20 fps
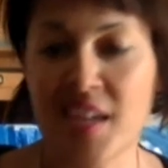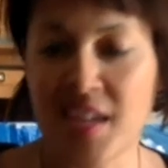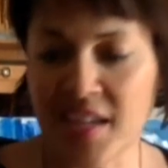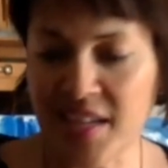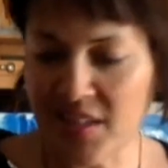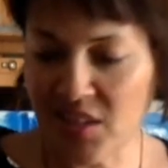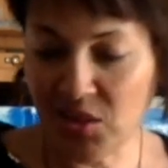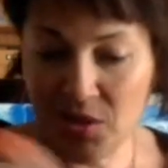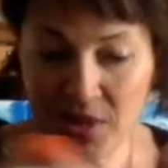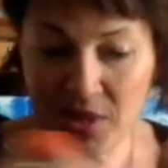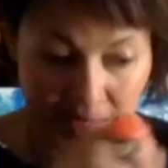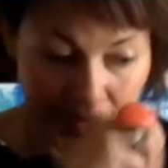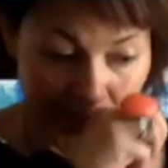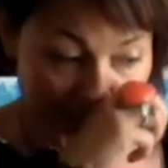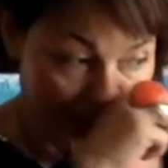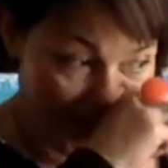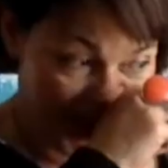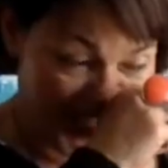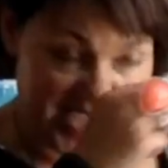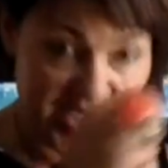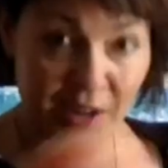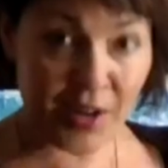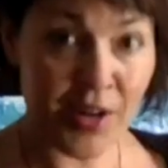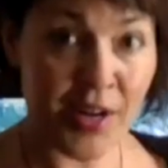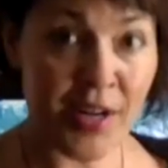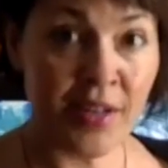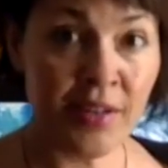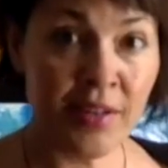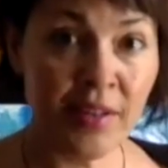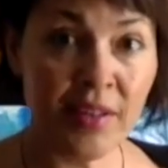So, this is
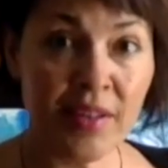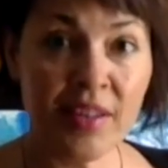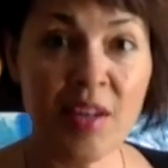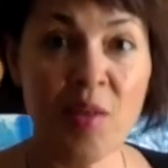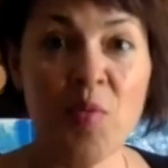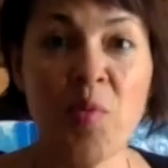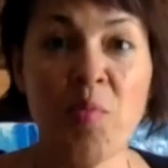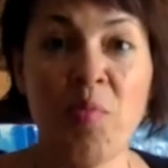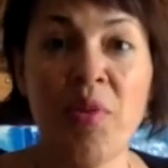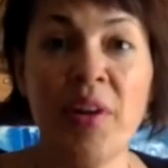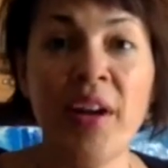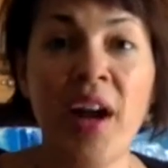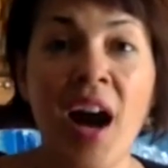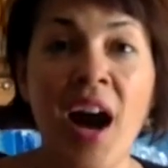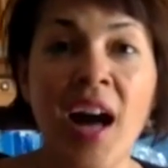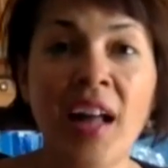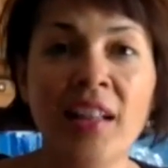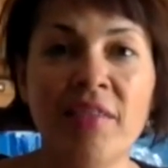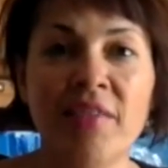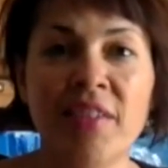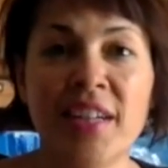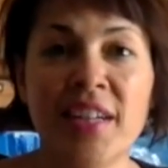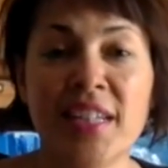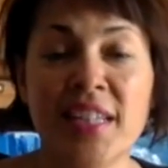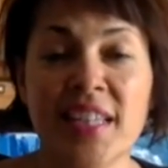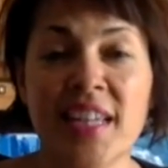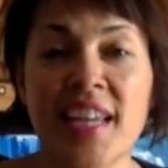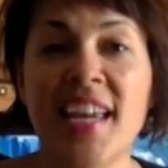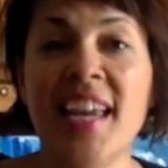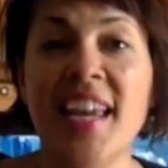material that will bring all of
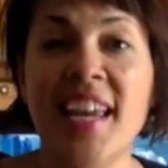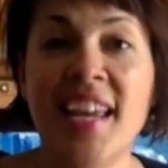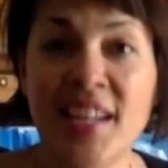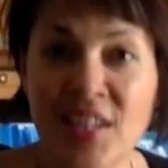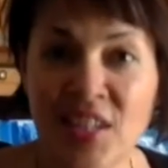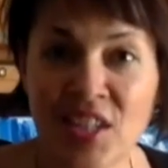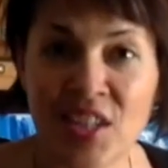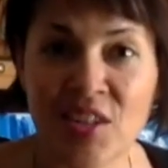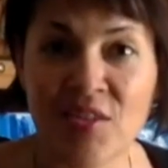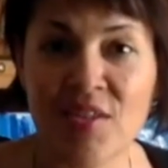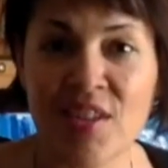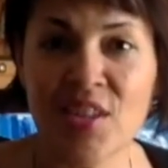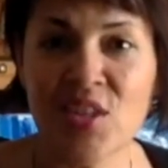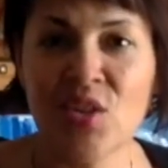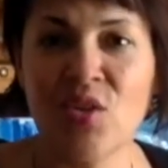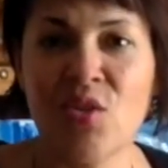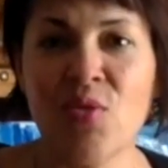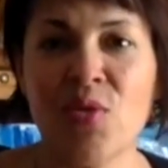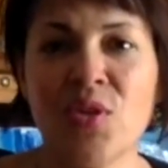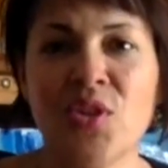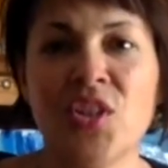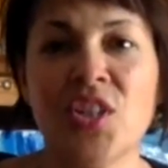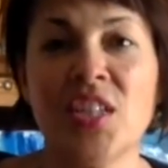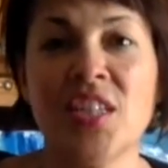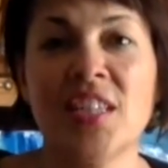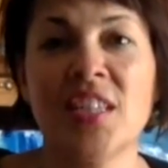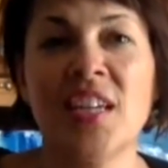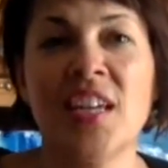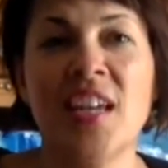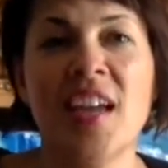us into this
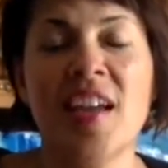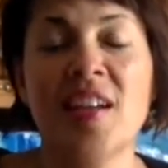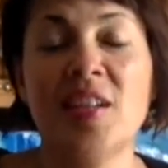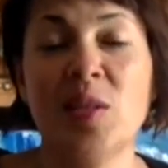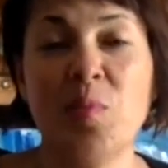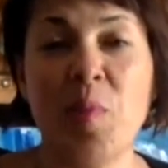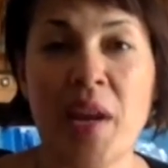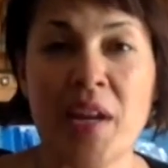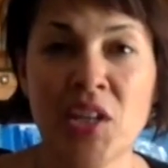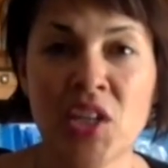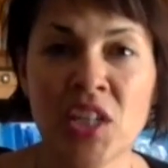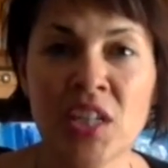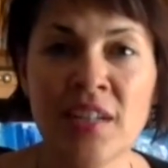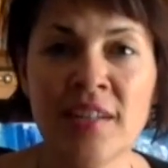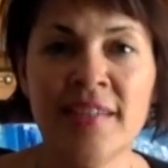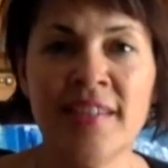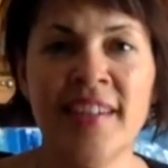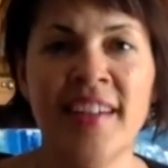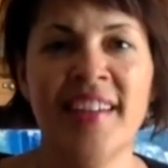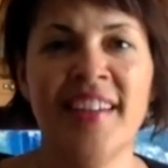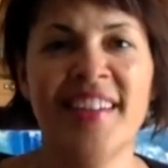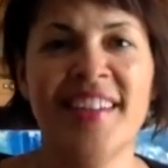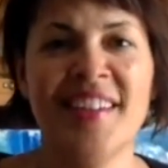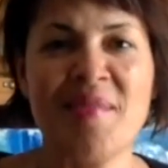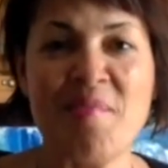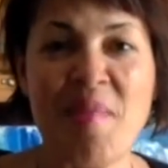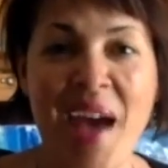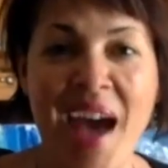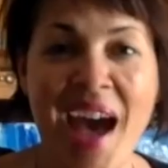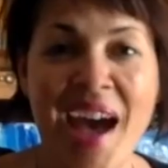gorgeous expansion
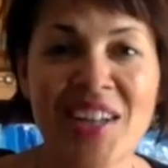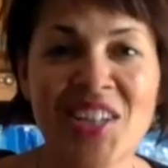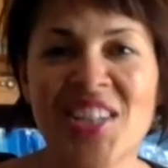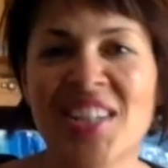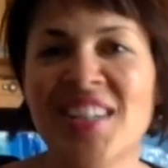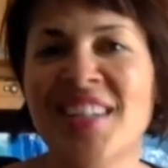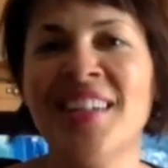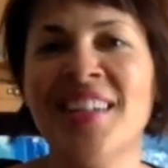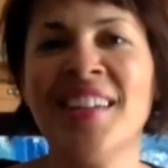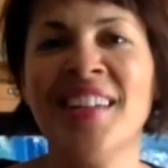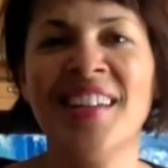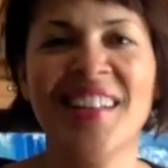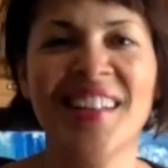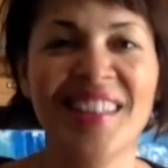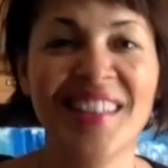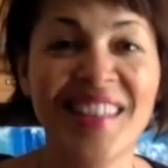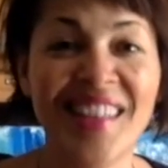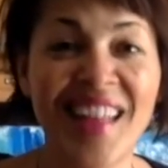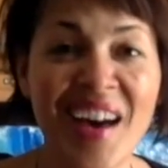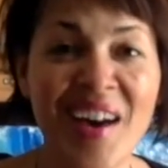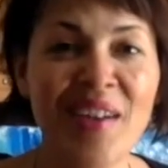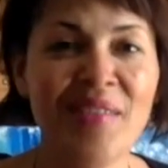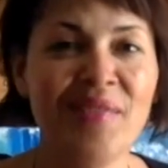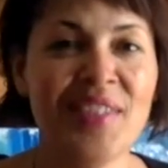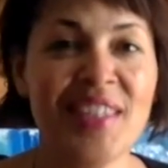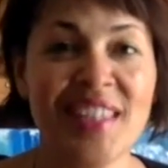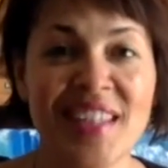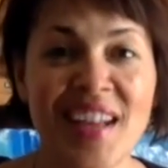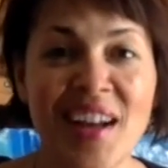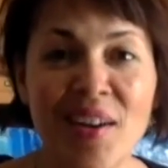compassion, love,
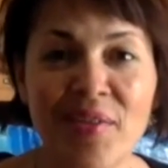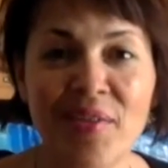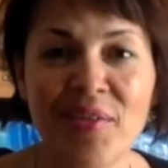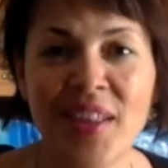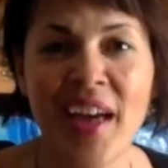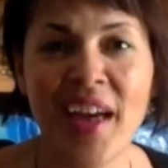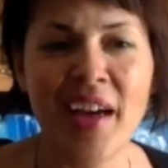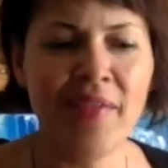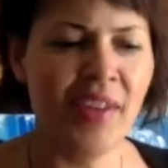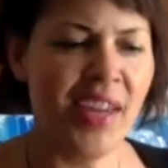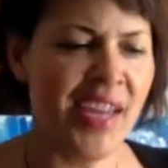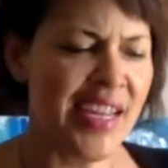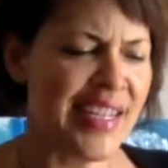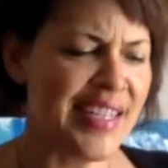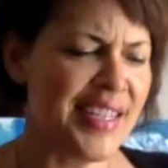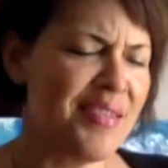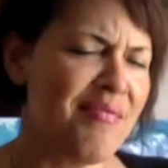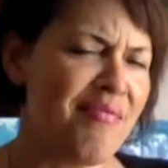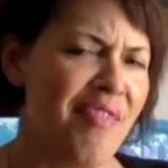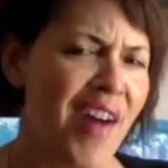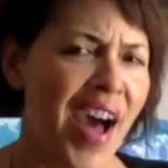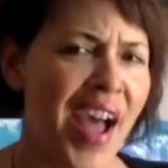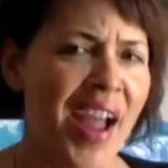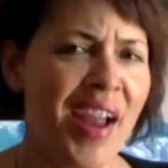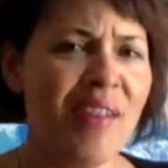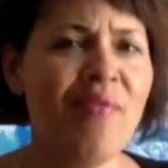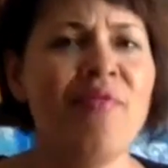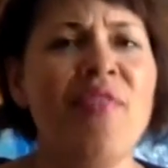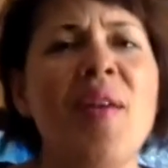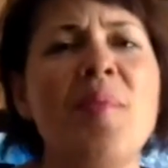self love,
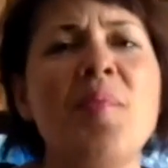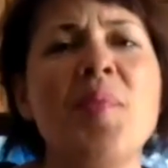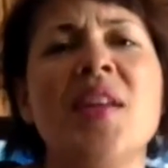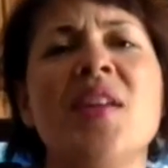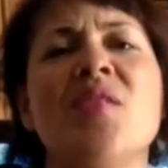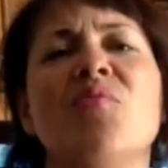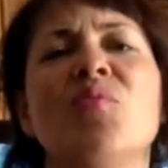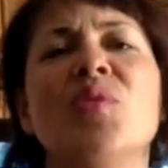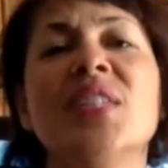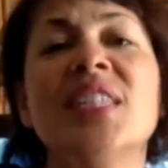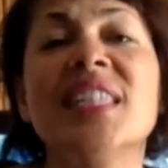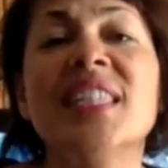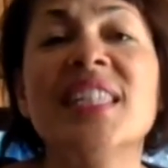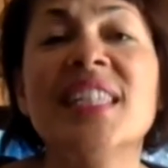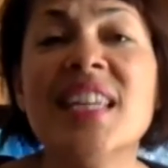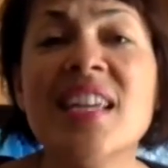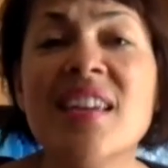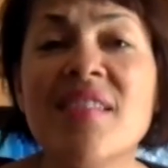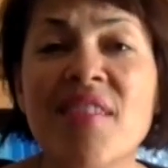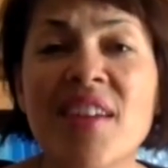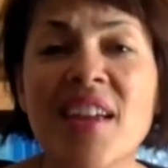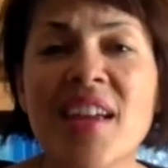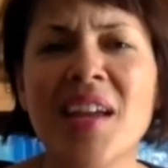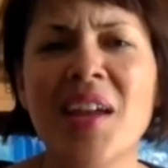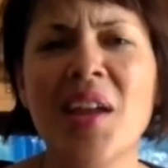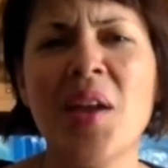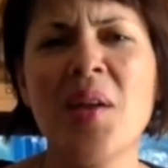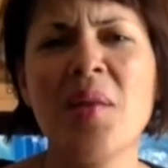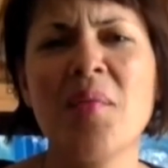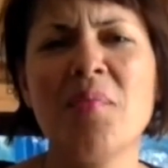divine feminine receiving,
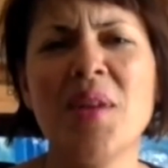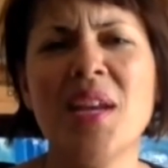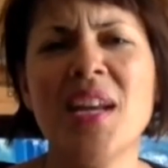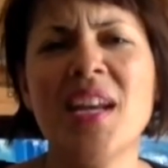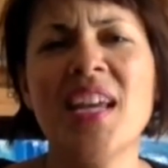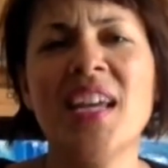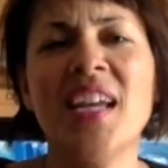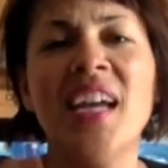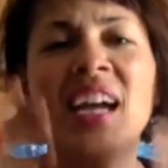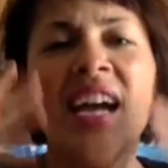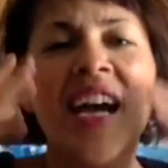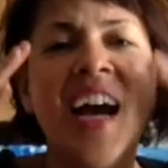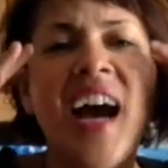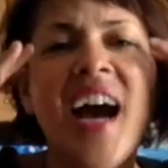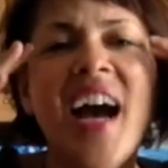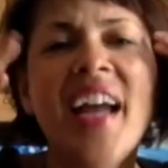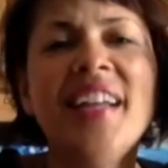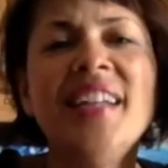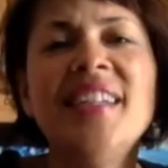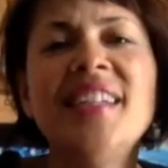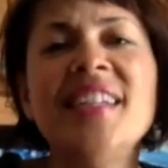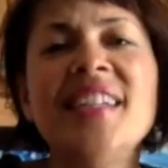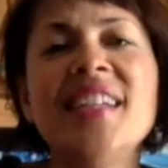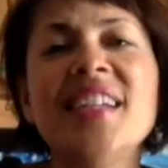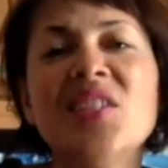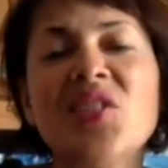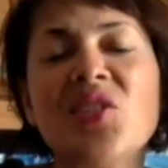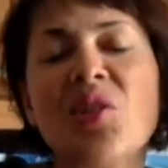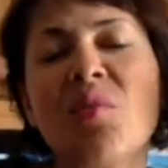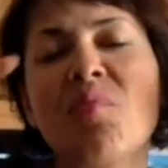meaning
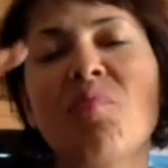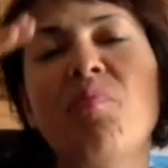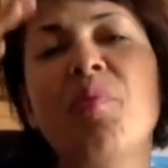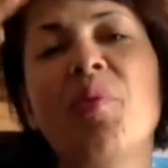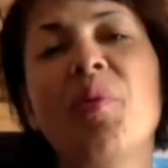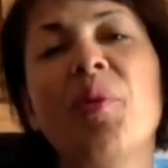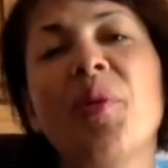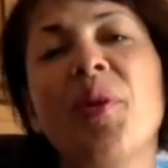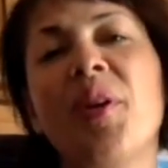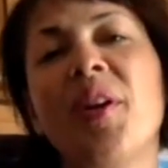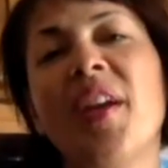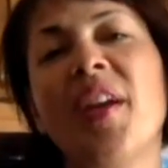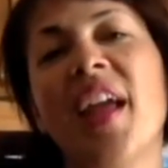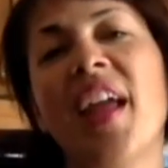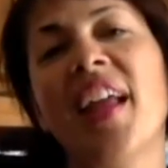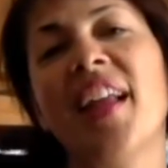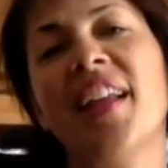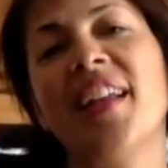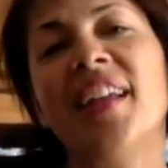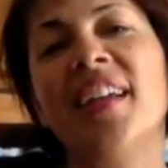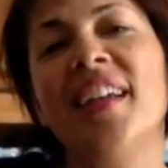ideas are born and